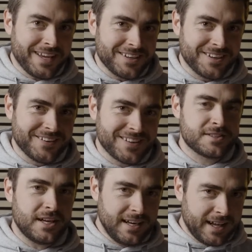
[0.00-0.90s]
It's
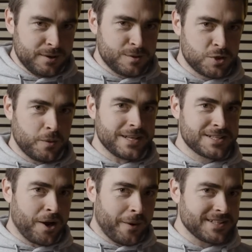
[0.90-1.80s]
kind of like it was always
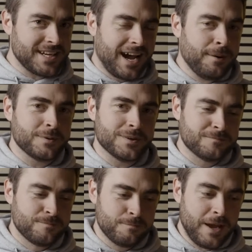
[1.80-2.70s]
going to happen.
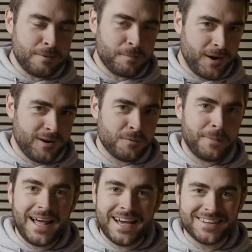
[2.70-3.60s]
Maybe part of a
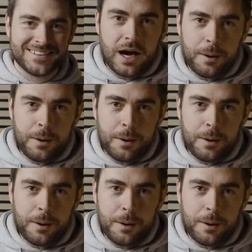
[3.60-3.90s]
plan.